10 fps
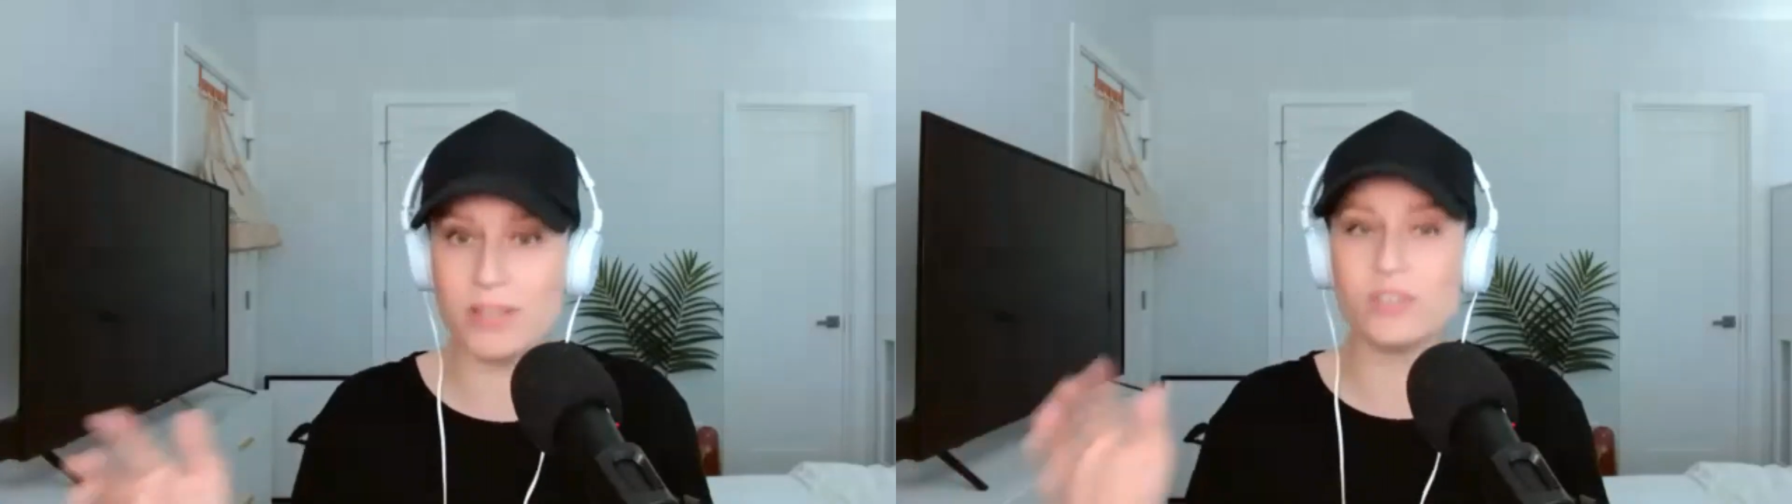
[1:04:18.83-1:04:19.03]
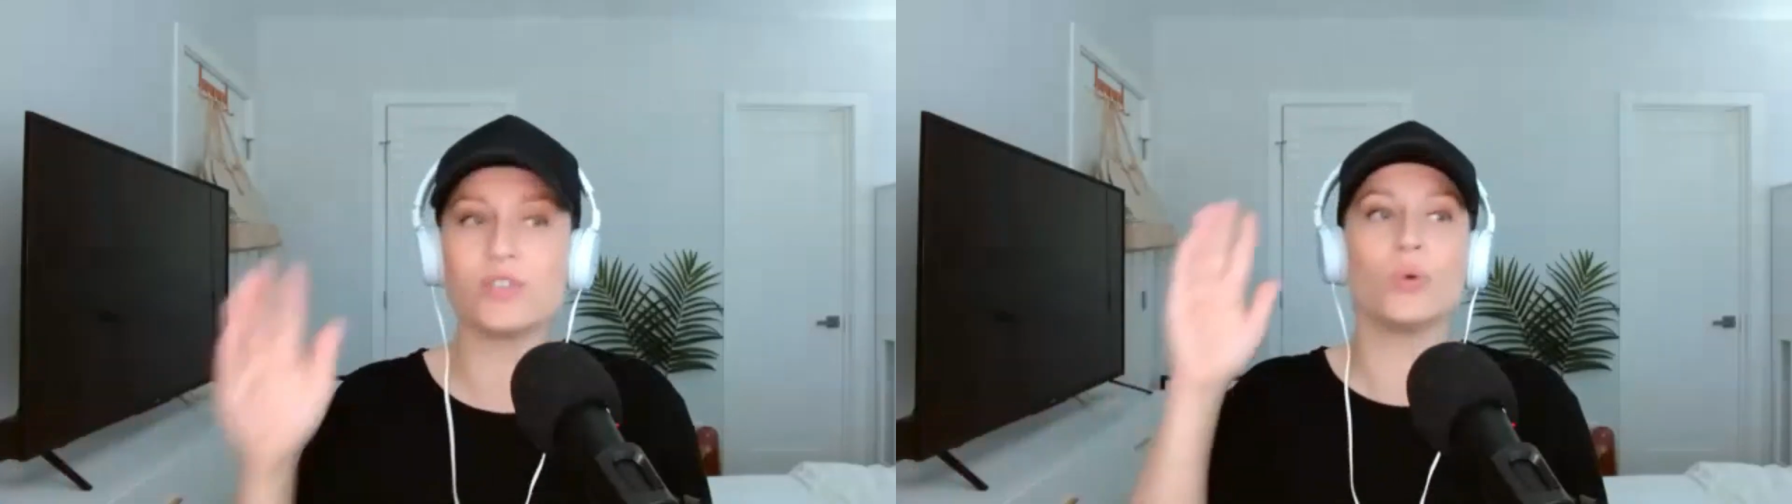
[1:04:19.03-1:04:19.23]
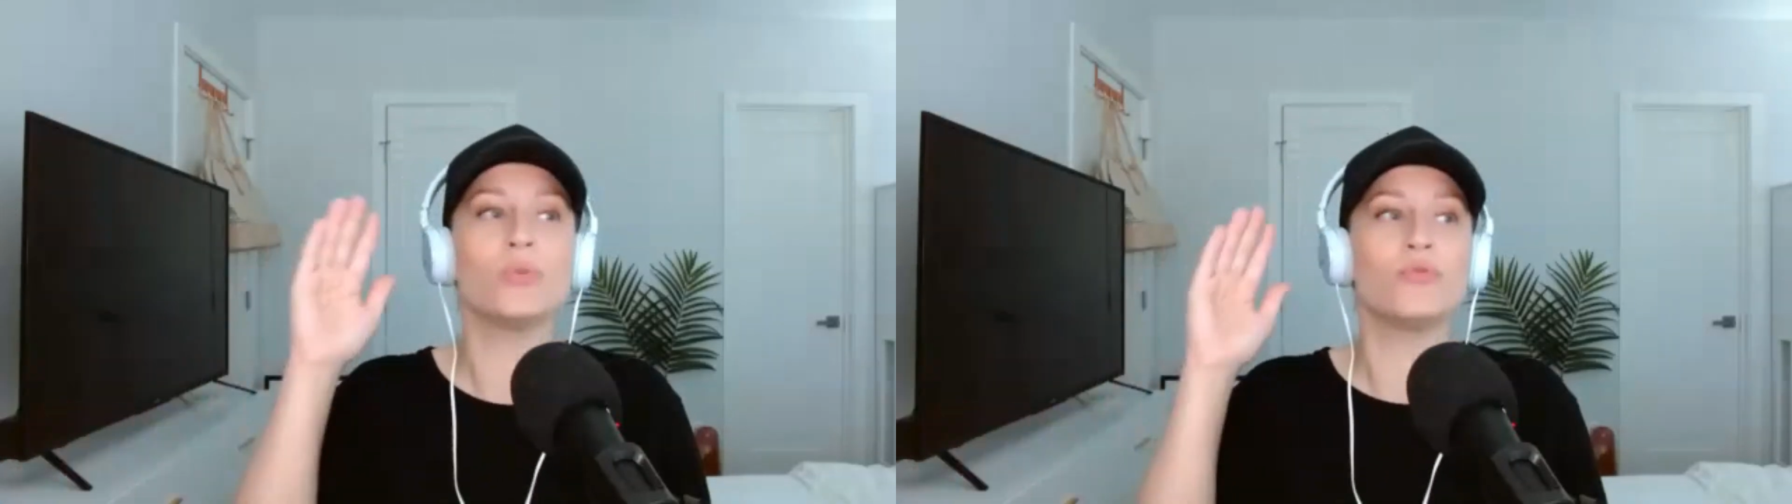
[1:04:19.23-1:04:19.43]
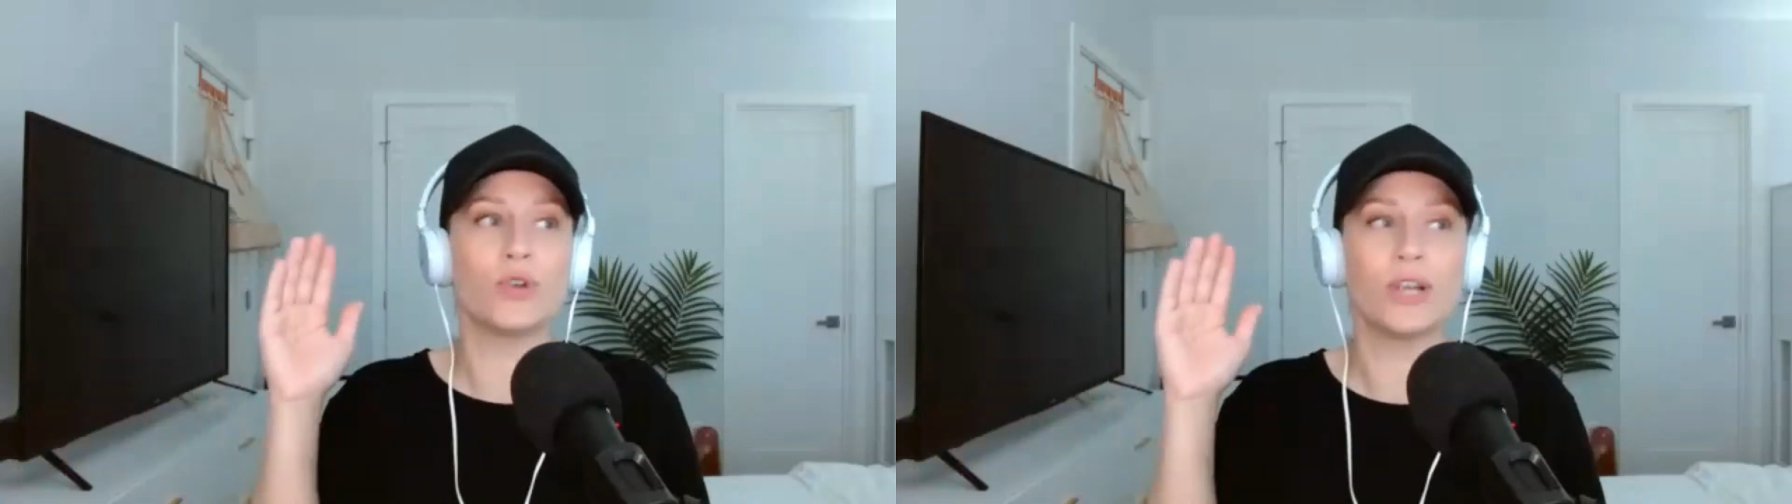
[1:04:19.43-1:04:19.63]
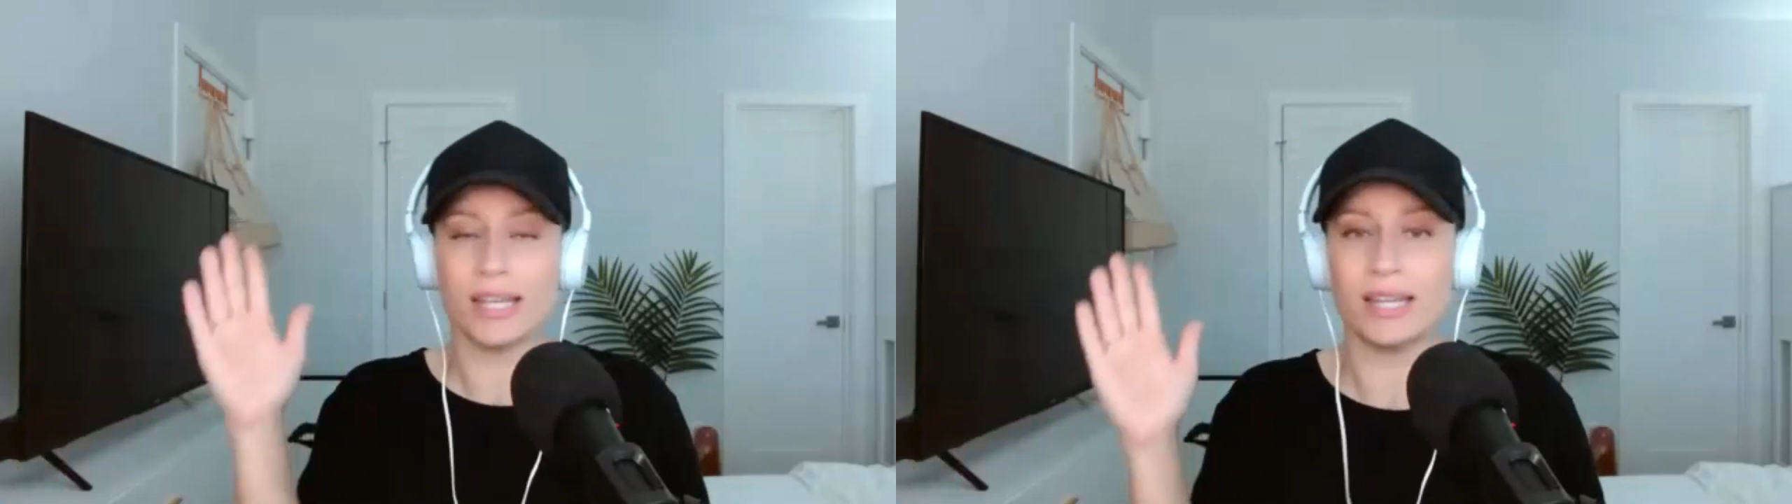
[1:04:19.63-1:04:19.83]
is so
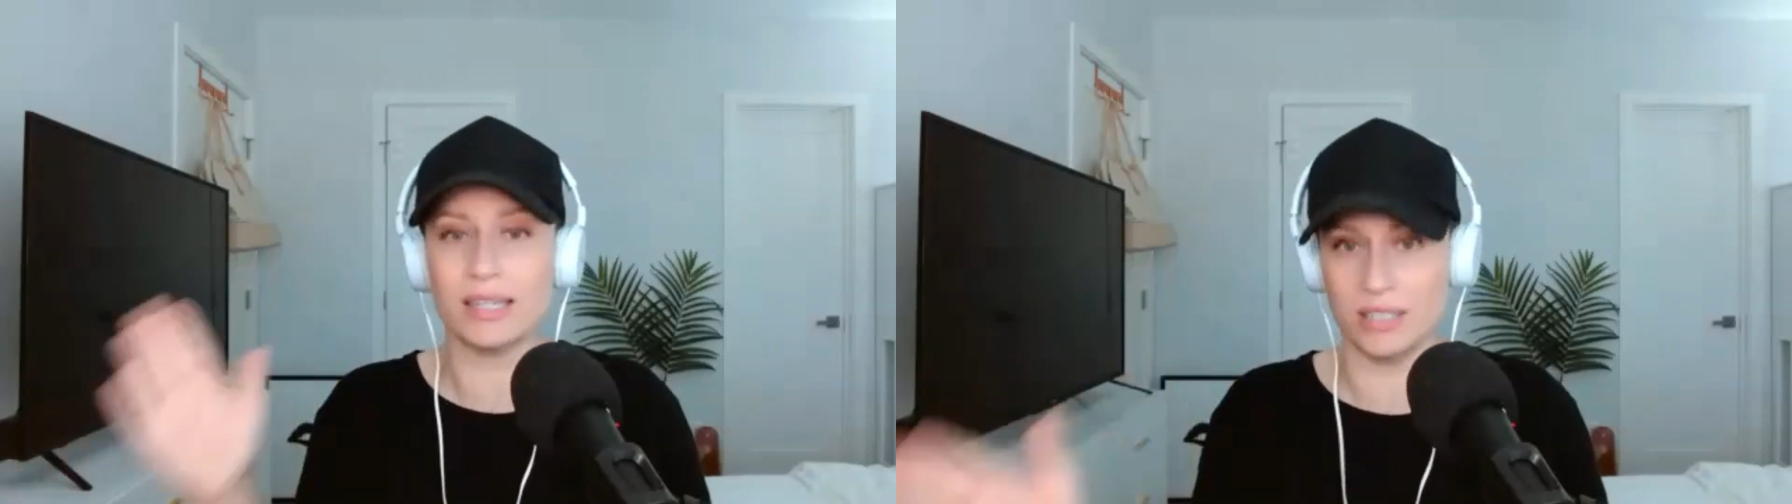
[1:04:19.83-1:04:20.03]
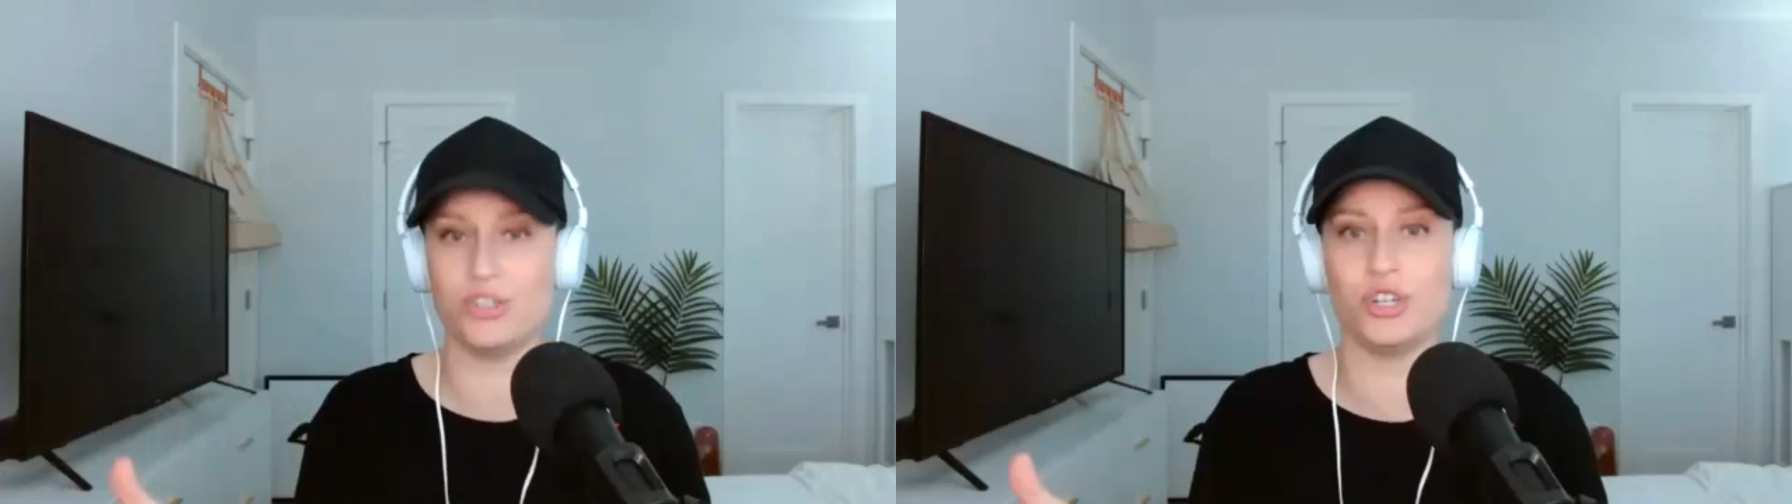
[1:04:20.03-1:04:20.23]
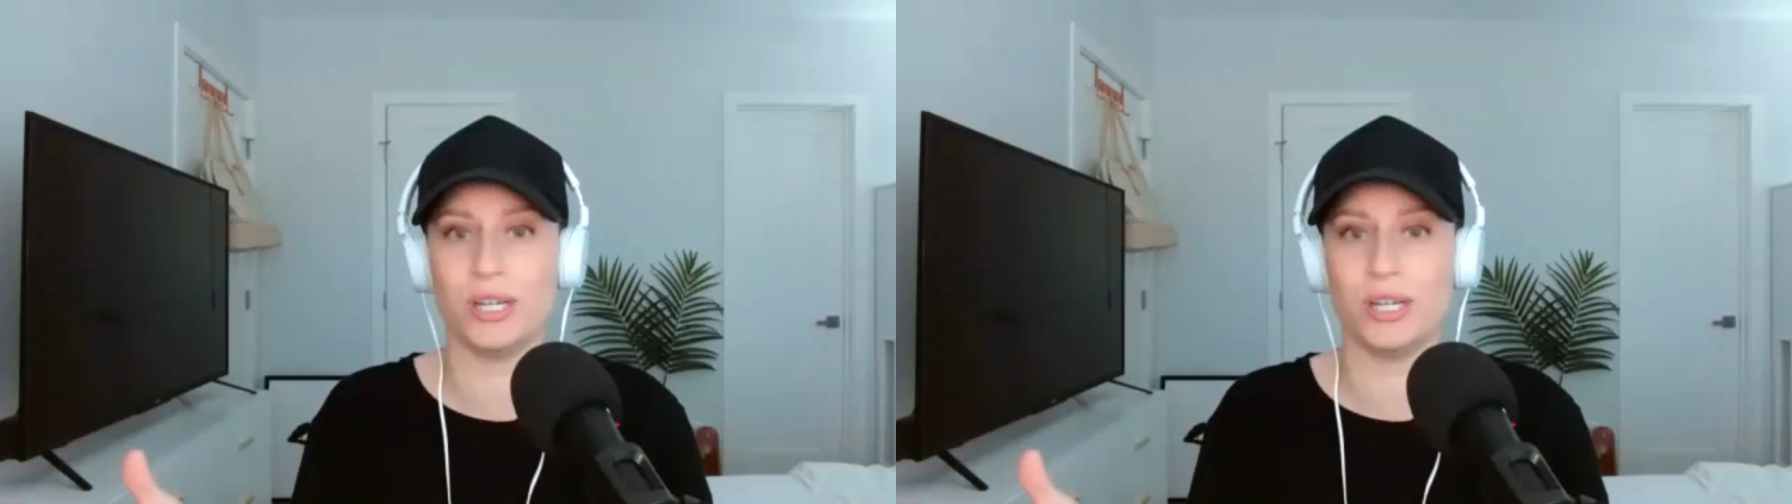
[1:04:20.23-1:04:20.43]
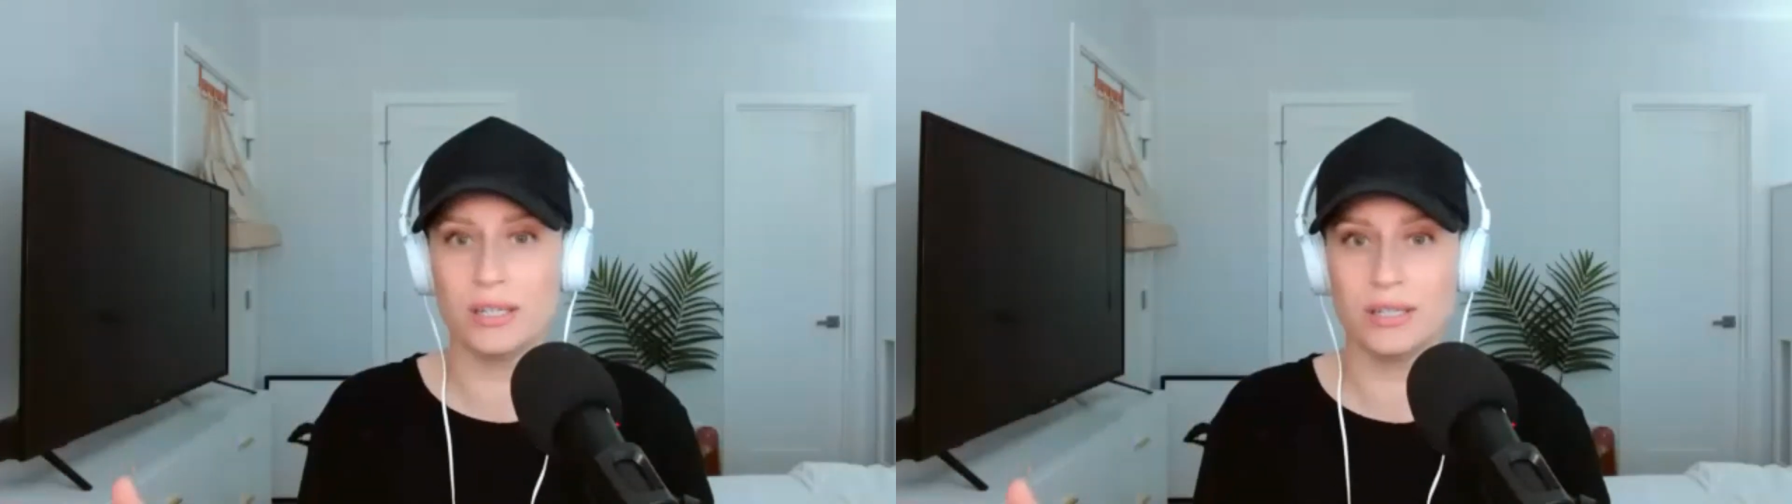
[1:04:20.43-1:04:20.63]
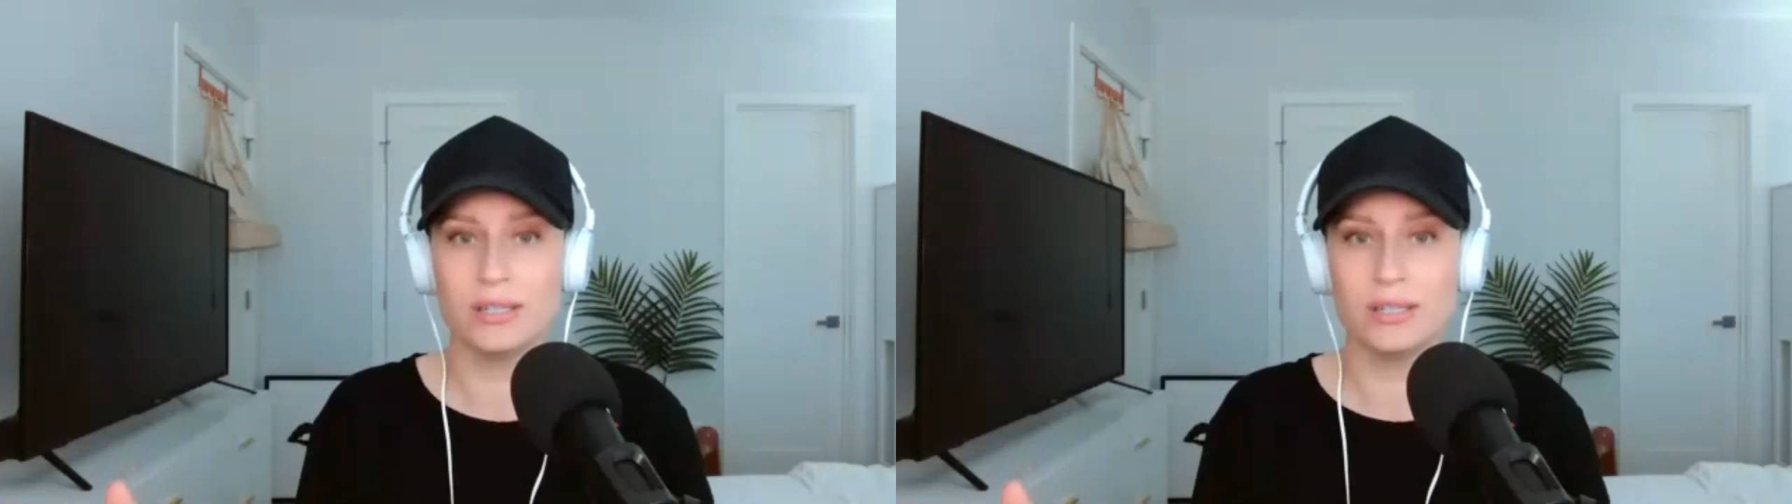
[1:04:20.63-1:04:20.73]
freaking glitchy.